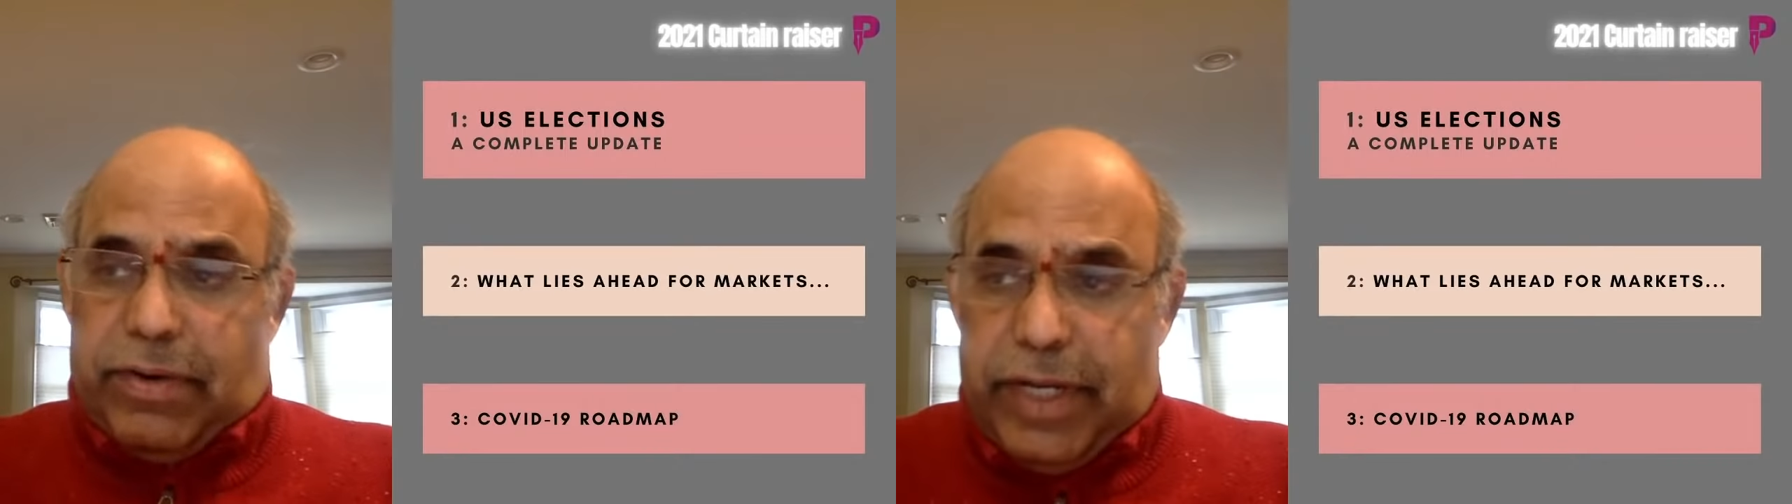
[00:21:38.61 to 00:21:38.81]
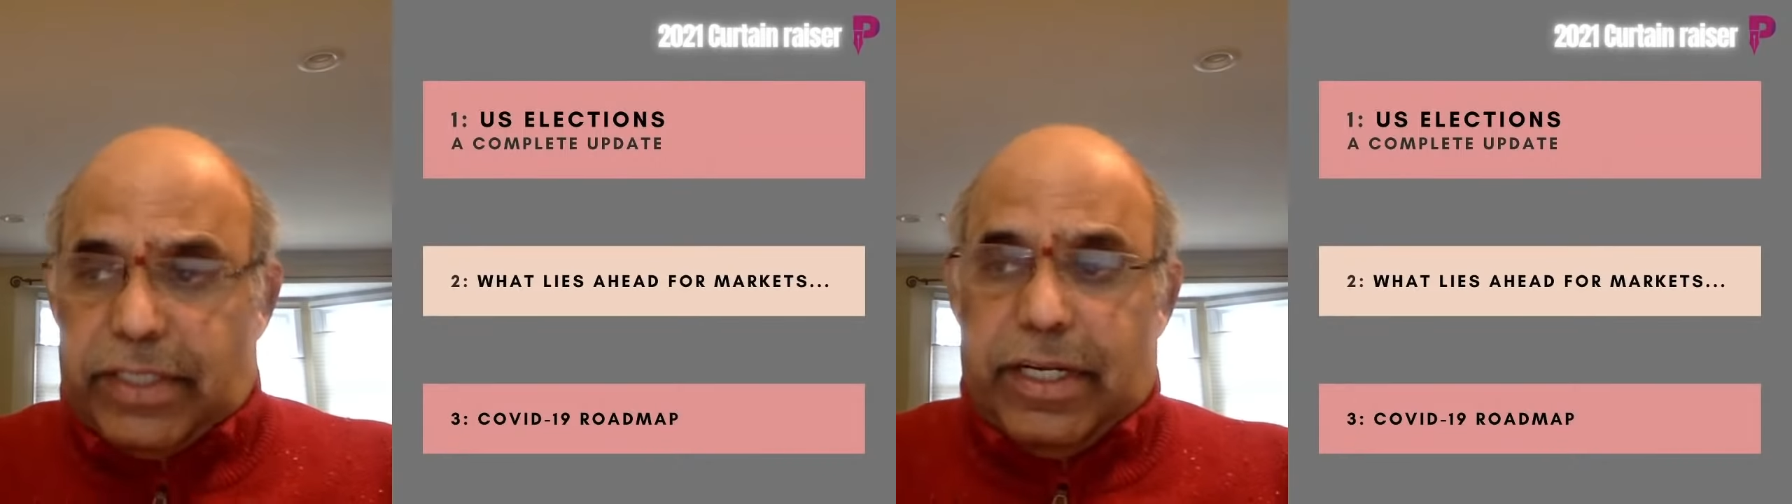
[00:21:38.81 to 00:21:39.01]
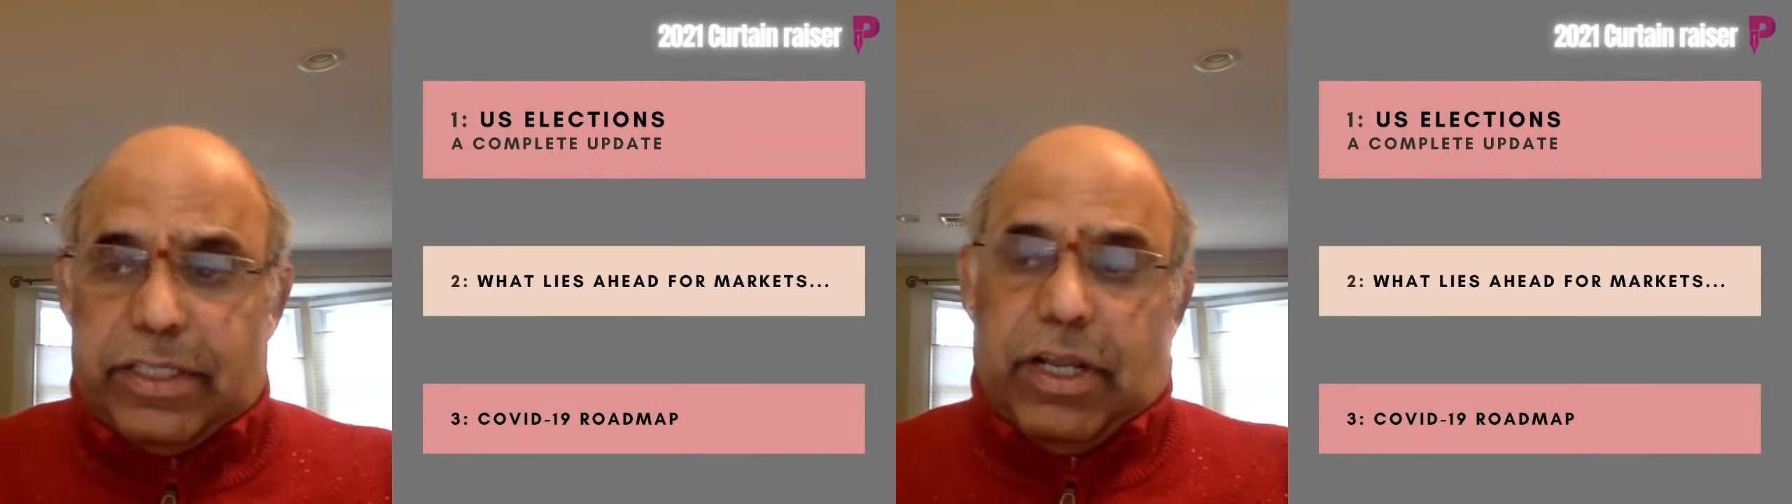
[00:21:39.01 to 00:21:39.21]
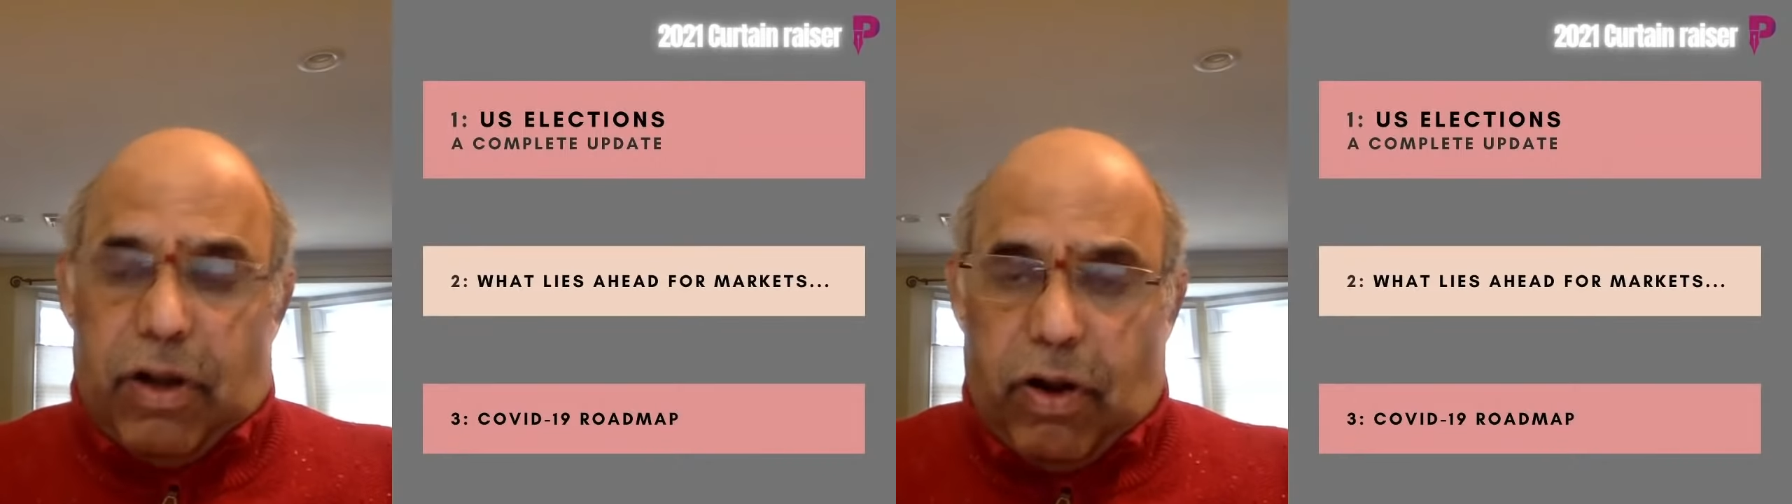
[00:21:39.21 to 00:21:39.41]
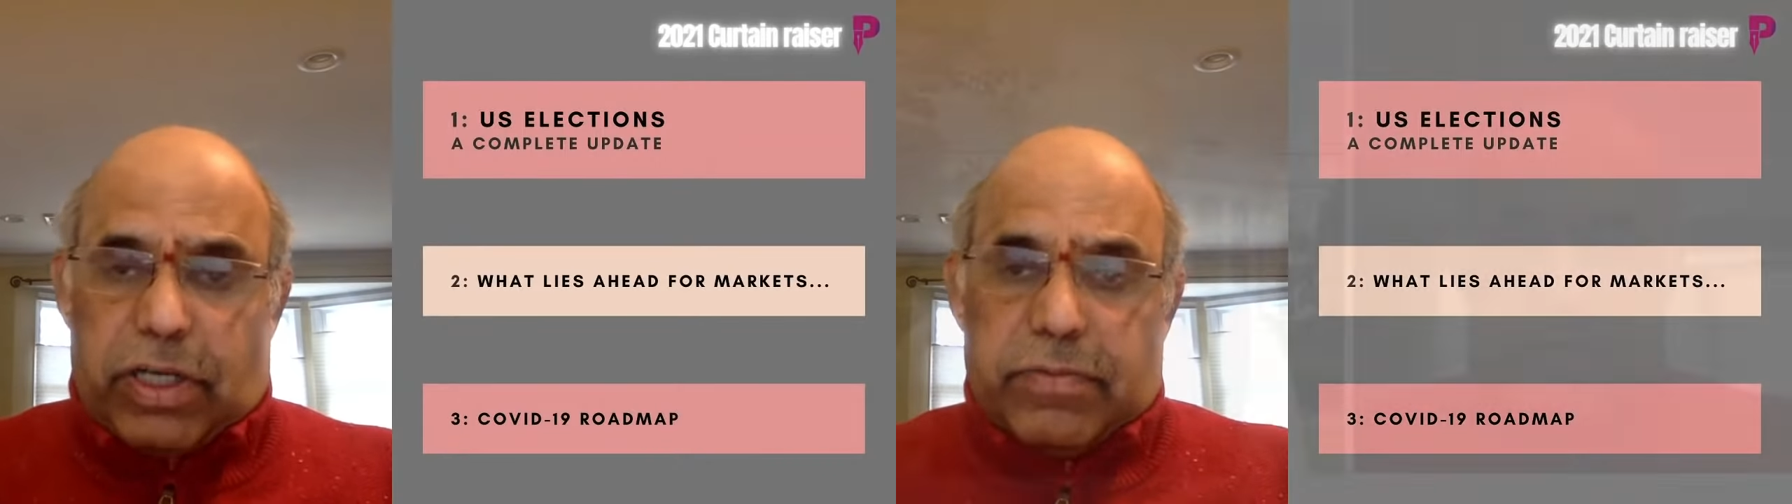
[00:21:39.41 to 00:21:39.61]
reason is a
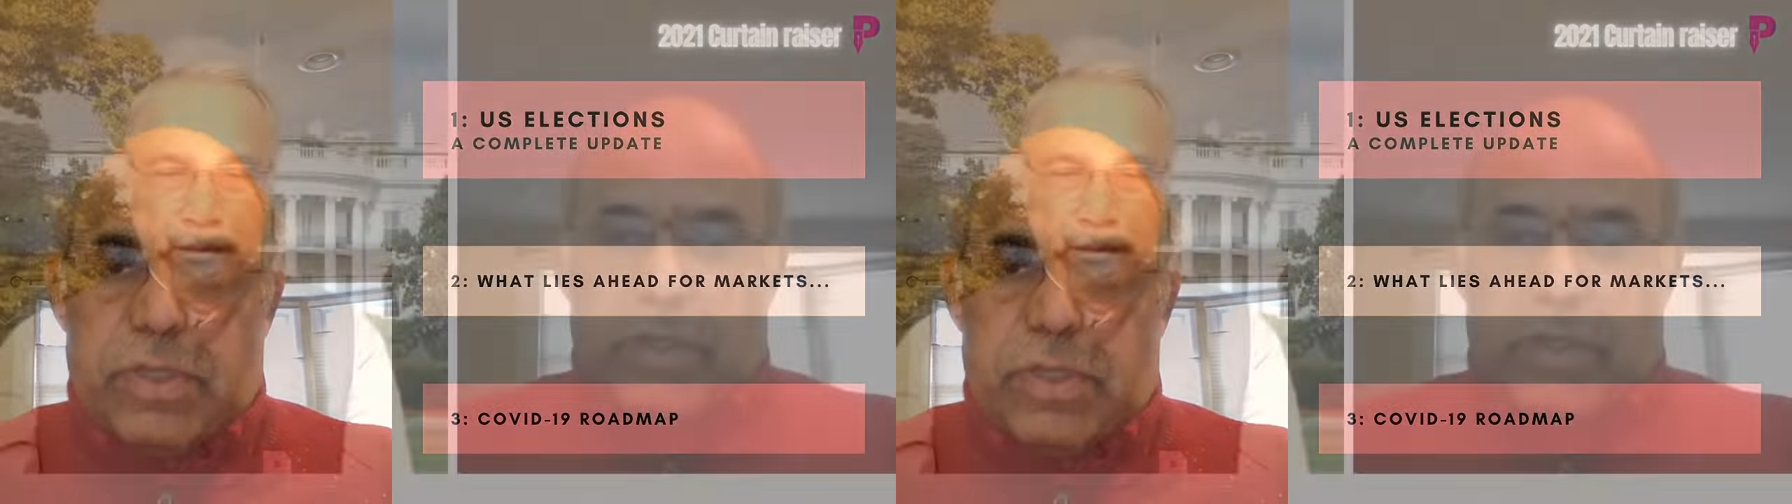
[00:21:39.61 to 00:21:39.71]
lot of